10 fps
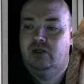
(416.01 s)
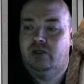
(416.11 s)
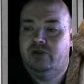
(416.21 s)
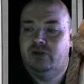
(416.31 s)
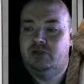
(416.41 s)
You
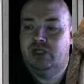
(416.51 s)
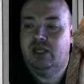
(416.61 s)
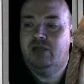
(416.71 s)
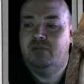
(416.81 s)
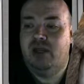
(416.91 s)
have to use the
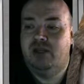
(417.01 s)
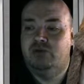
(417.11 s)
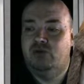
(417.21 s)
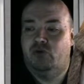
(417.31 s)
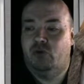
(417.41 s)
keypad to
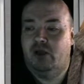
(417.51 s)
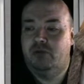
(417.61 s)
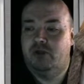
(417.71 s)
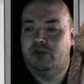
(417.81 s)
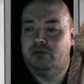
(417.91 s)
move around,
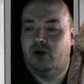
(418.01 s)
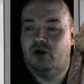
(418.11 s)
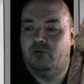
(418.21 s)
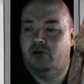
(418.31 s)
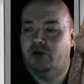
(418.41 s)
because
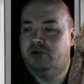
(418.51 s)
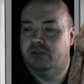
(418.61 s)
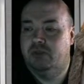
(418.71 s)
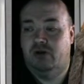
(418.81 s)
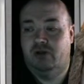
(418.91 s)
Parker Brothers
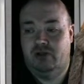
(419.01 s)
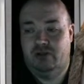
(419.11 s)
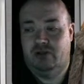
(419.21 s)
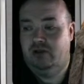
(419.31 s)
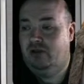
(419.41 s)
apparently,